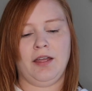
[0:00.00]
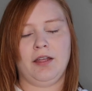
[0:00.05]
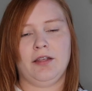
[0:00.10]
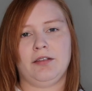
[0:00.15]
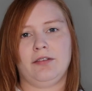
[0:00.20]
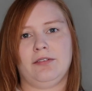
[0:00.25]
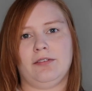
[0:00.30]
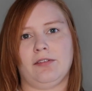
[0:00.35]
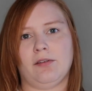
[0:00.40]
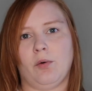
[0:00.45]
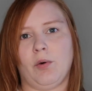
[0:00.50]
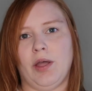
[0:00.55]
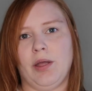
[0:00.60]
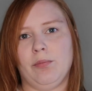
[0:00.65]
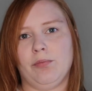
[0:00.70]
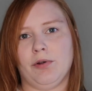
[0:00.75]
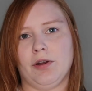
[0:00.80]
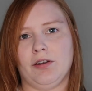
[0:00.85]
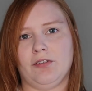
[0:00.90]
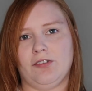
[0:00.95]
soy
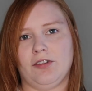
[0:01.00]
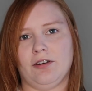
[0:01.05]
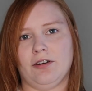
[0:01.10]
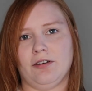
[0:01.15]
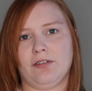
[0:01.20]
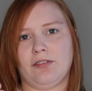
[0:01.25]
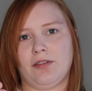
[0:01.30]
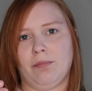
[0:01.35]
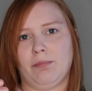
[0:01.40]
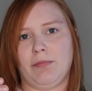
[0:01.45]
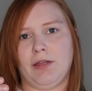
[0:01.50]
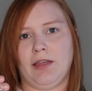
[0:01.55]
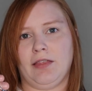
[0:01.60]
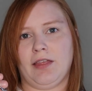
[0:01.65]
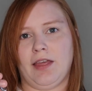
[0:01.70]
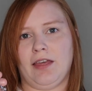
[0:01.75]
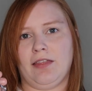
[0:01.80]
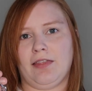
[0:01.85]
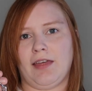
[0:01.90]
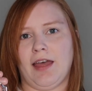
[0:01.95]
printed or something
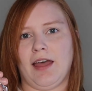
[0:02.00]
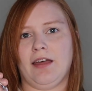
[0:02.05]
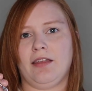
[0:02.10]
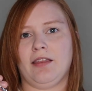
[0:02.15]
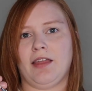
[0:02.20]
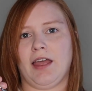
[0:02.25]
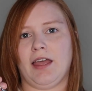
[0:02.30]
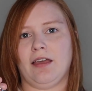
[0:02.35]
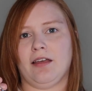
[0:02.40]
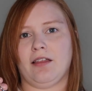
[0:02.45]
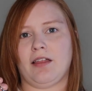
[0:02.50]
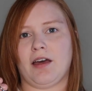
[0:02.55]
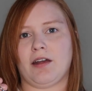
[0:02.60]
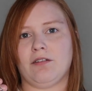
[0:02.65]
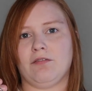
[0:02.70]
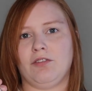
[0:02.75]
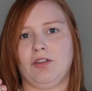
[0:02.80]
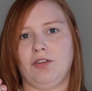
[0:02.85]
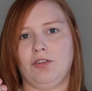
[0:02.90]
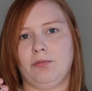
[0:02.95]
like that, like a lot
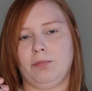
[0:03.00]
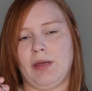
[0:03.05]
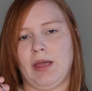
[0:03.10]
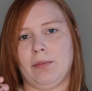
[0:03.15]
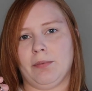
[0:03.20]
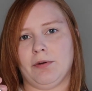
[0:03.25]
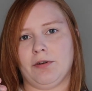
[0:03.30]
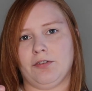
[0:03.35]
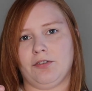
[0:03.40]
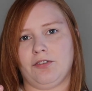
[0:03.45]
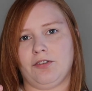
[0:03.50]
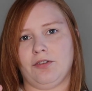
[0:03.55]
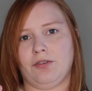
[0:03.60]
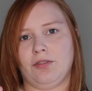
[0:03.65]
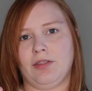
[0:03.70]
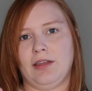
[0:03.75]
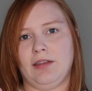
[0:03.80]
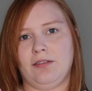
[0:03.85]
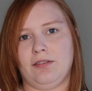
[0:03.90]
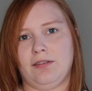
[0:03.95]
of newspapers
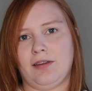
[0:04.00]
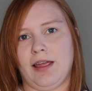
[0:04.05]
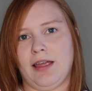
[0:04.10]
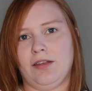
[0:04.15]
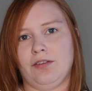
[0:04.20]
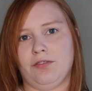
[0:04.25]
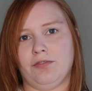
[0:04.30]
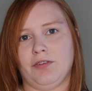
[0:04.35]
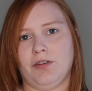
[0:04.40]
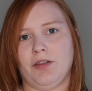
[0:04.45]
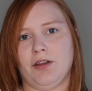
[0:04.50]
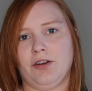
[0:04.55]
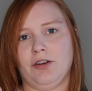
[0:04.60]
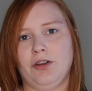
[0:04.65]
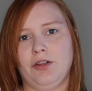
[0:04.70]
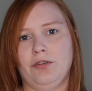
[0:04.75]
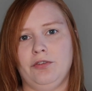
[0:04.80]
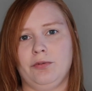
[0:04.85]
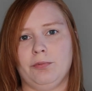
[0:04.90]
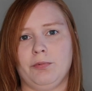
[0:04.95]
do these days for their
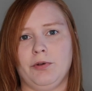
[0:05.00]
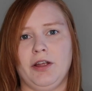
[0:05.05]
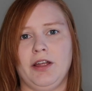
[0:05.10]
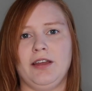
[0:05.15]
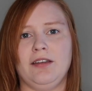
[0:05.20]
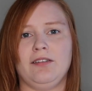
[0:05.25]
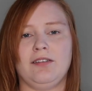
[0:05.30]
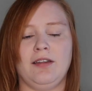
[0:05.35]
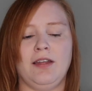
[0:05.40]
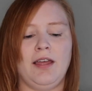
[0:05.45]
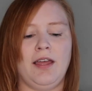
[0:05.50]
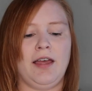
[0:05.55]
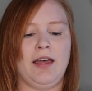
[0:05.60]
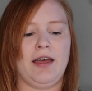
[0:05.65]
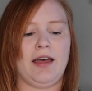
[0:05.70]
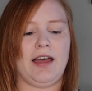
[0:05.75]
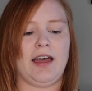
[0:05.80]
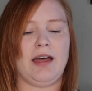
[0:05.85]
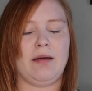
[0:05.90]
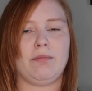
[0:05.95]
newsprint.
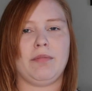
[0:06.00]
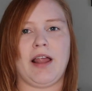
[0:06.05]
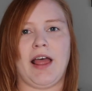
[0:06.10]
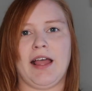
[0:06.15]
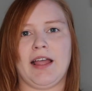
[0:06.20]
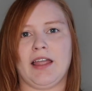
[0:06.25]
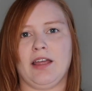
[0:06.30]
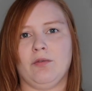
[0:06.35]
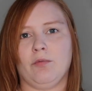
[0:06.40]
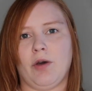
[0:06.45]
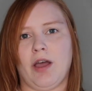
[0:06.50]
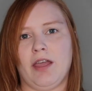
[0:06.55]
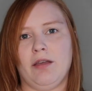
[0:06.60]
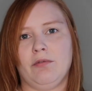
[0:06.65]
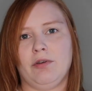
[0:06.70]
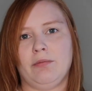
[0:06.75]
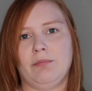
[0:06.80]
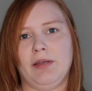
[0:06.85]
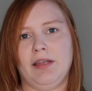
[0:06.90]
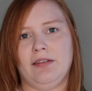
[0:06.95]
Black and white
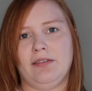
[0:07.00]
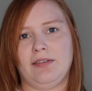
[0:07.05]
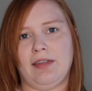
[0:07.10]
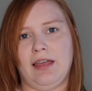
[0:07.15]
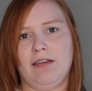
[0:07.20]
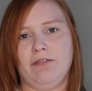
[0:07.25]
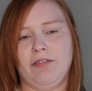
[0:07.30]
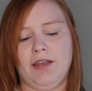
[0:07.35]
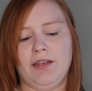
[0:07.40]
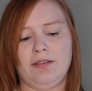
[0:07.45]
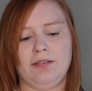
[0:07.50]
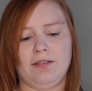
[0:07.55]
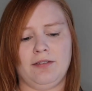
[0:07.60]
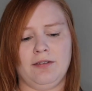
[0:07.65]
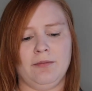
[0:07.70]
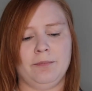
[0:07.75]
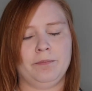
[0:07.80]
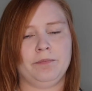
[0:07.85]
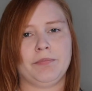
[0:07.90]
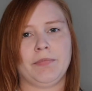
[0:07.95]
would be safest.
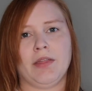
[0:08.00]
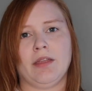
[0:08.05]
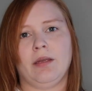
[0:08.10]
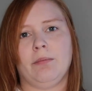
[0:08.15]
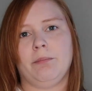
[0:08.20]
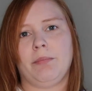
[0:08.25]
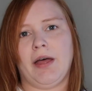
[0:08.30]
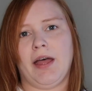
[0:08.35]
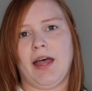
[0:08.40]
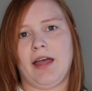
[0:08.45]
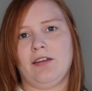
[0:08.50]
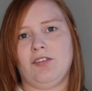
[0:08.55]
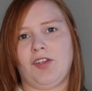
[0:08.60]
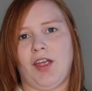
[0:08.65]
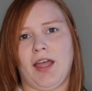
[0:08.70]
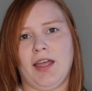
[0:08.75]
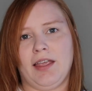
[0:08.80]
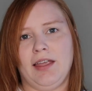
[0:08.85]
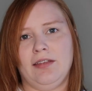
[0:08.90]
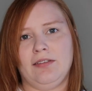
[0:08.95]
But
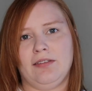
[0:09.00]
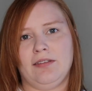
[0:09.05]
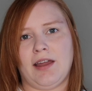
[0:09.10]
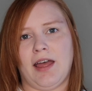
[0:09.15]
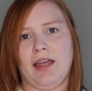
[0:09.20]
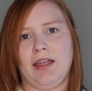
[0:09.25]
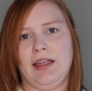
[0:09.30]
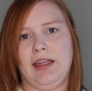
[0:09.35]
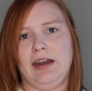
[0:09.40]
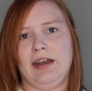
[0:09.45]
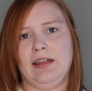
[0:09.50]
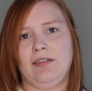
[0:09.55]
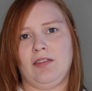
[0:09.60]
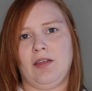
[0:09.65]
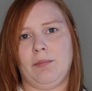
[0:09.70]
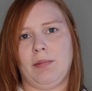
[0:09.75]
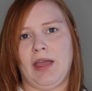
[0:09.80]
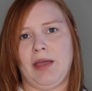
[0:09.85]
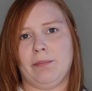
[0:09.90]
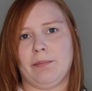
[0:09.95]
Jackie's not eating
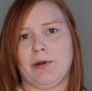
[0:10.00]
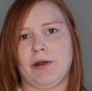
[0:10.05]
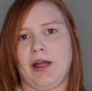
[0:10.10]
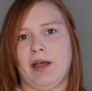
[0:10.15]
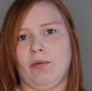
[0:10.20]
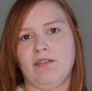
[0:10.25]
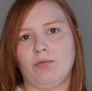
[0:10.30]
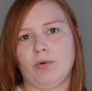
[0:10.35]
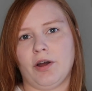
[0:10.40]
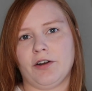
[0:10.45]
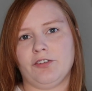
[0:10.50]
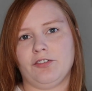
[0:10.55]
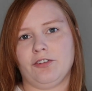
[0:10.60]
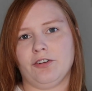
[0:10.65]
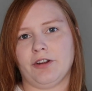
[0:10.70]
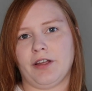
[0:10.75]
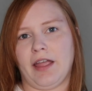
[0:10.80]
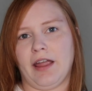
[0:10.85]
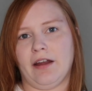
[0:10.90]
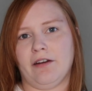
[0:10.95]
the paper. I've watched
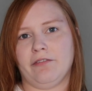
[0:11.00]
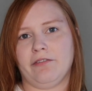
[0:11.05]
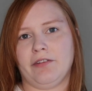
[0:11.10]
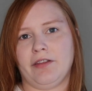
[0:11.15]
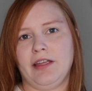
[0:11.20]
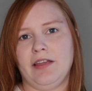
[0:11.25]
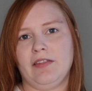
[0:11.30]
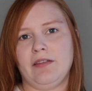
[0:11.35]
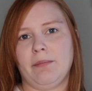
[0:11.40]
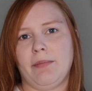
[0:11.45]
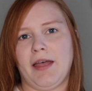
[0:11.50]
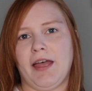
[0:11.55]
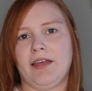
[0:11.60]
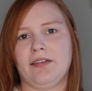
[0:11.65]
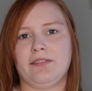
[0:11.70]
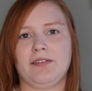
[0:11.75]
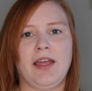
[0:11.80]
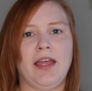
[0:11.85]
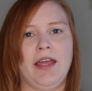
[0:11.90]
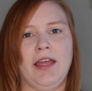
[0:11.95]
her carefully in the
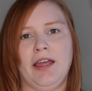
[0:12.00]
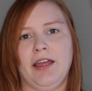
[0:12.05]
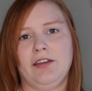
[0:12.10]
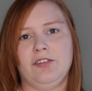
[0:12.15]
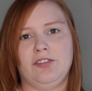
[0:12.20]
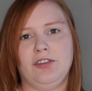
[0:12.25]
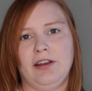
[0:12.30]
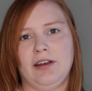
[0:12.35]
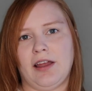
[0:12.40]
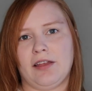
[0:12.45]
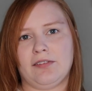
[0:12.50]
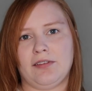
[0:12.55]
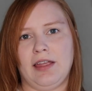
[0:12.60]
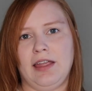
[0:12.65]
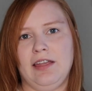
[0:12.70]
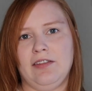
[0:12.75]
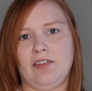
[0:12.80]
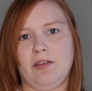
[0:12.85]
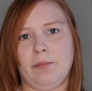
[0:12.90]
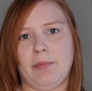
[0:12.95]
past, and she doesn't
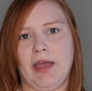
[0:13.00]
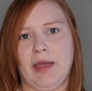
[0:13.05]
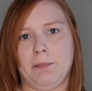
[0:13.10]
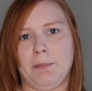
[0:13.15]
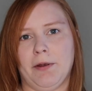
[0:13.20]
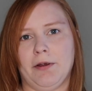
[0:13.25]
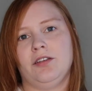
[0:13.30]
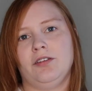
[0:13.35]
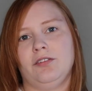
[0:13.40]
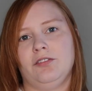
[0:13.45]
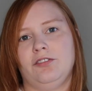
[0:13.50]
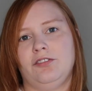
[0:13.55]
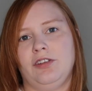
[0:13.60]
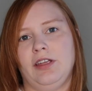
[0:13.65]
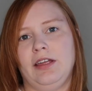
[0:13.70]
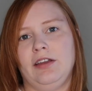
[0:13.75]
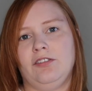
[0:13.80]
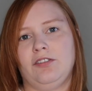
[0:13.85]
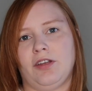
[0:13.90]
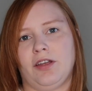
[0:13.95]
eat the paper.
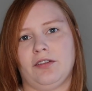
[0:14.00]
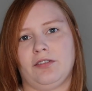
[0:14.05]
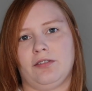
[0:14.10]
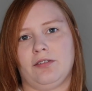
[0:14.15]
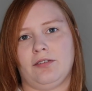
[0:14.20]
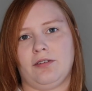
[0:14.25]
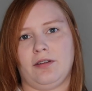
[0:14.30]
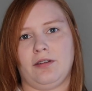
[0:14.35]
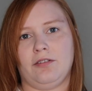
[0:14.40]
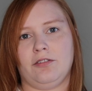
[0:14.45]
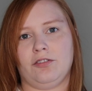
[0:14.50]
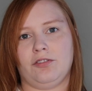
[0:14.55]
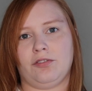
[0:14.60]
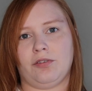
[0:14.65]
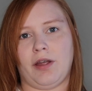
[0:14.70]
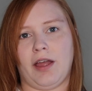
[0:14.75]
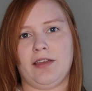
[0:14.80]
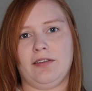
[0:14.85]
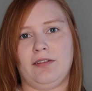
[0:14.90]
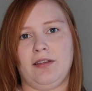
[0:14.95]
She just
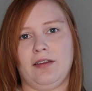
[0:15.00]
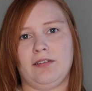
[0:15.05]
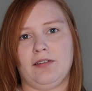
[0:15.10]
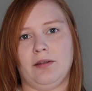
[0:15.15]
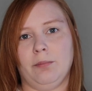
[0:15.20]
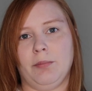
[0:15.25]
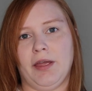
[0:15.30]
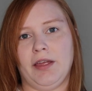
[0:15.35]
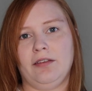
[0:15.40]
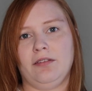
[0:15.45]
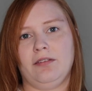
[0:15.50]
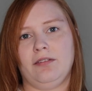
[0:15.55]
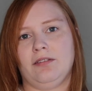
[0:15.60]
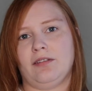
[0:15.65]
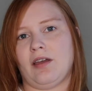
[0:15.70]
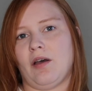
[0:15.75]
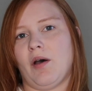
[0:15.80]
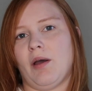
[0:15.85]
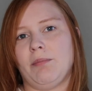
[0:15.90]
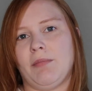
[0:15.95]
shreds it to bits,
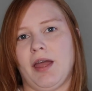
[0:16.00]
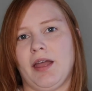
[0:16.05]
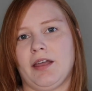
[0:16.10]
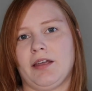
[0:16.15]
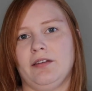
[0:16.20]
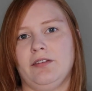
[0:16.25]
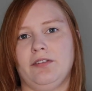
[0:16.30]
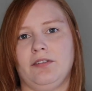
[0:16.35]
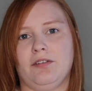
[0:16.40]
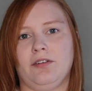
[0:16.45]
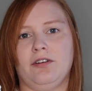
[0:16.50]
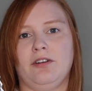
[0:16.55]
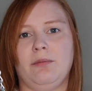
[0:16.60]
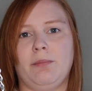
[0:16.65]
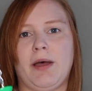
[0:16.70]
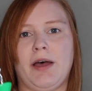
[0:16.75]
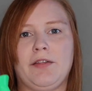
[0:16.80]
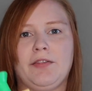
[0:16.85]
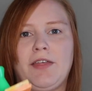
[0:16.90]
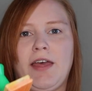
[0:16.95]
so I'm not concerned
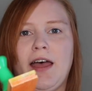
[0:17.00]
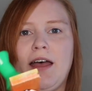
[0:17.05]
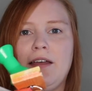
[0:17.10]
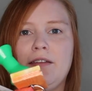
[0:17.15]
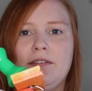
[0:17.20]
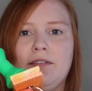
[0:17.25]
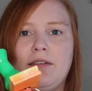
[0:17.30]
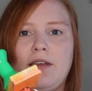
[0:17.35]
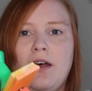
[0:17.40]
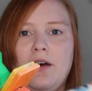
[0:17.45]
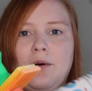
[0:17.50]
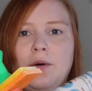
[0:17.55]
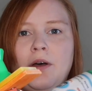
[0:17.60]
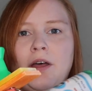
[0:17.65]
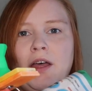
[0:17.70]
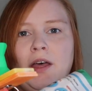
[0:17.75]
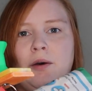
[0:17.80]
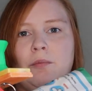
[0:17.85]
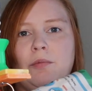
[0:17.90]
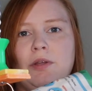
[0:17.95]
about that. So
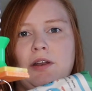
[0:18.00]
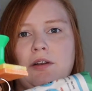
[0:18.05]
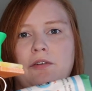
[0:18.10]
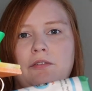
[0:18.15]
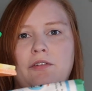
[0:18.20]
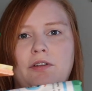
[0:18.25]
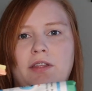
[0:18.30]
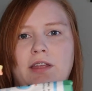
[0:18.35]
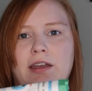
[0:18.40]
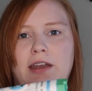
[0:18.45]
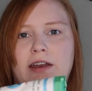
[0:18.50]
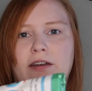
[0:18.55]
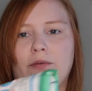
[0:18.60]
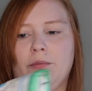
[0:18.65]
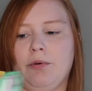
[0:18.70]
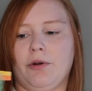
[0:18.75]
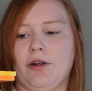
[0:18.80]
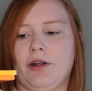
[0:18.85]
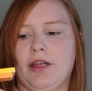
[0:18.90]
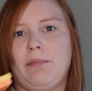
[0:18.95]
we don't really need to
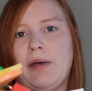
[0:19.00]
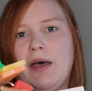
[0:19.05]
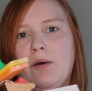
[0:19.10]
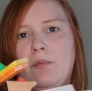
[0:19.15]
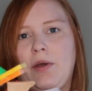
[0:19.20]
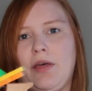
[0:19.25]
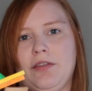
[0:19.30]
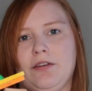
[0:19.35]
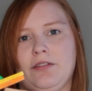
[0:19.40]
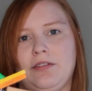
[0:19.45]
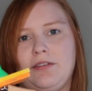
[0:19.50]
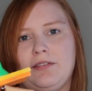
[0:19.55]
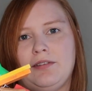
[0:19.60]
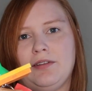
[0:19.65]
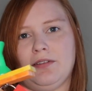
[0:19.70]
worry about whether this